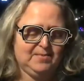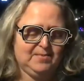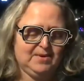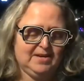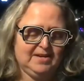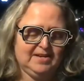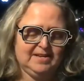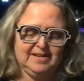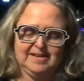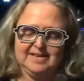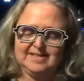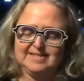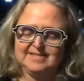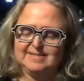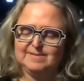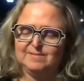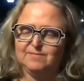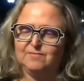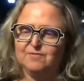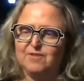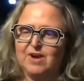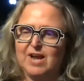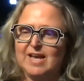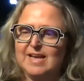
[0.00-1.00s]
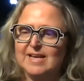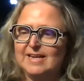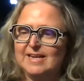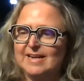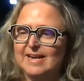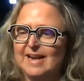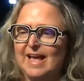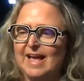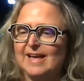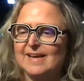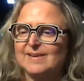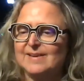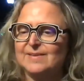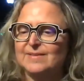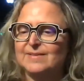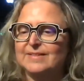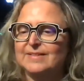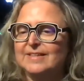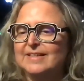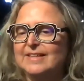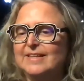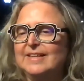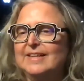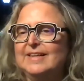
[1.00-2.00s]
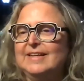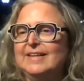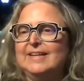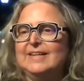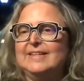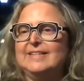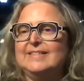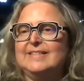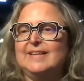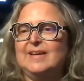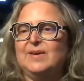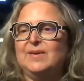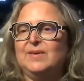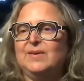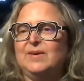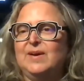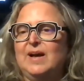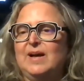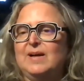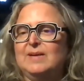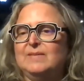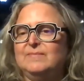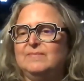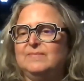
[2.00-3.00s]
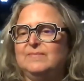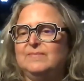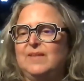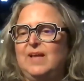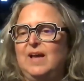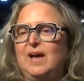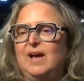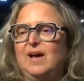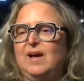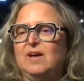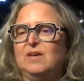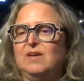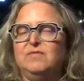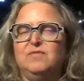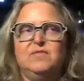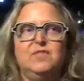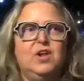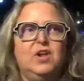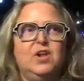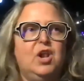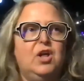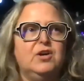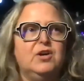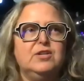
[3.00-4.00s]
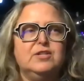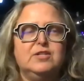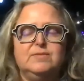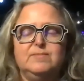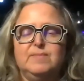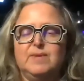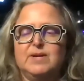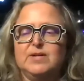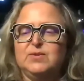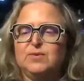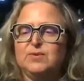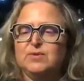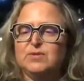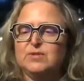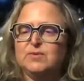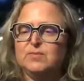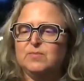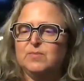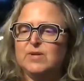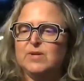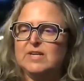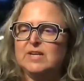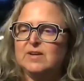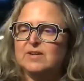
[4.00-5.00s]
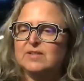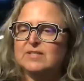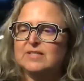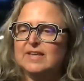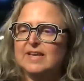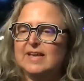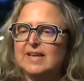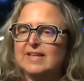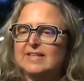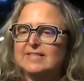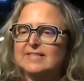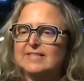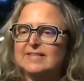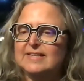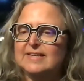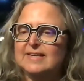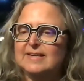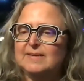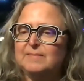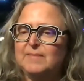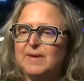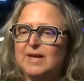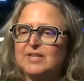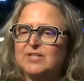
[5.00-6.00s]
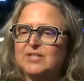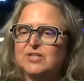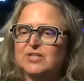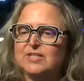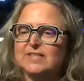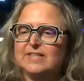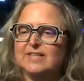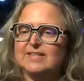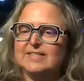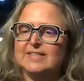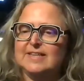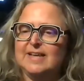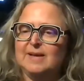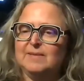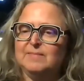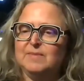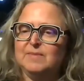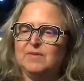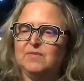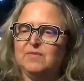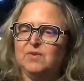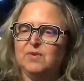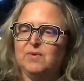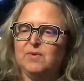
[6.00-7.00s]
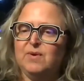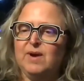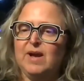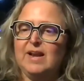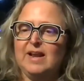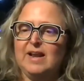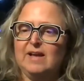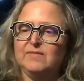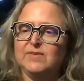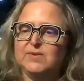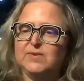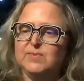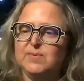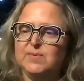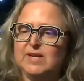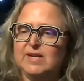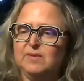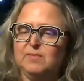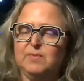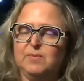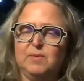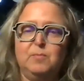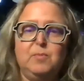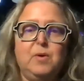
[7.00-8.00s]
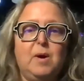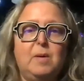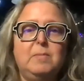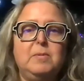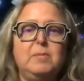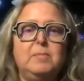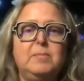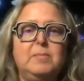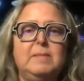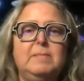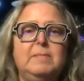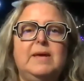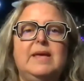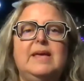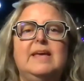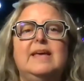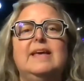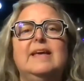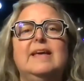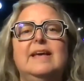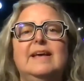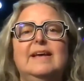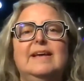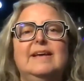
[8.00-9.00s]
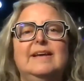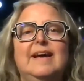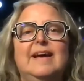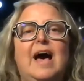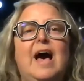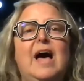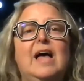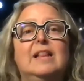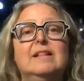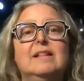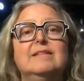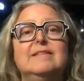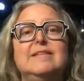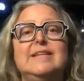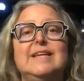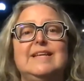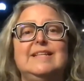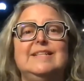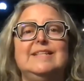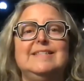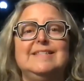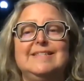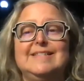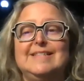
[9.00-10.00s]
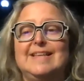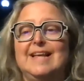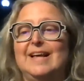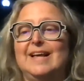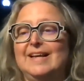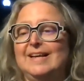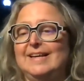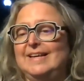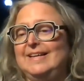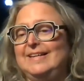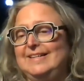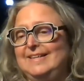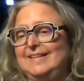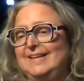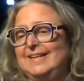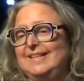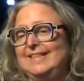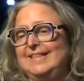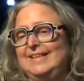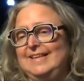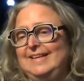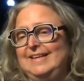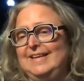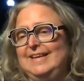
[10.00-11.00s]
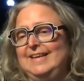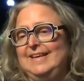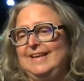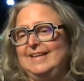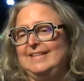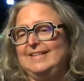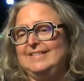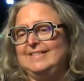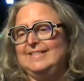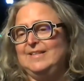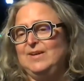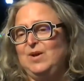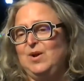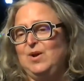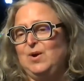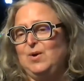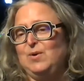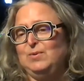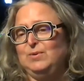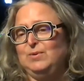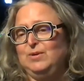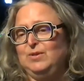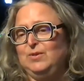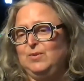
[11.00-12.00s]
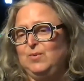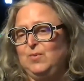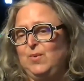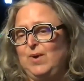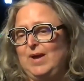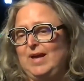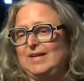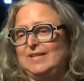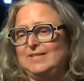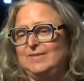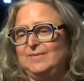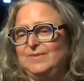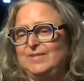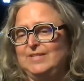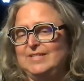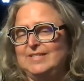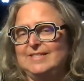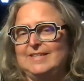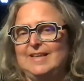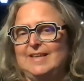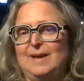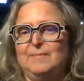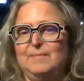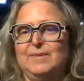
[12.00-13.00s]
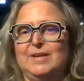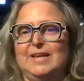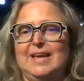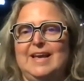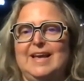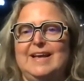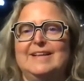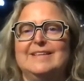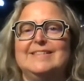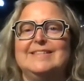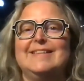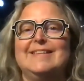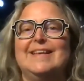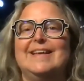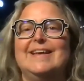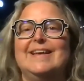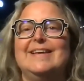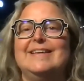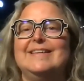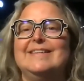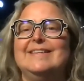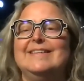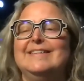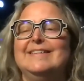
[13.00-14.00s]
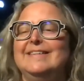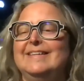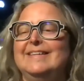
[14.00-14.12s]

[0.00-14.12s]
We're going to get some rain and hail. So um, I've closed my doors and windows against it. Imagine that um, if you're at Avid Reader, we'll probably be huddled inside, I think, against the cold and the wet, which is happening outside.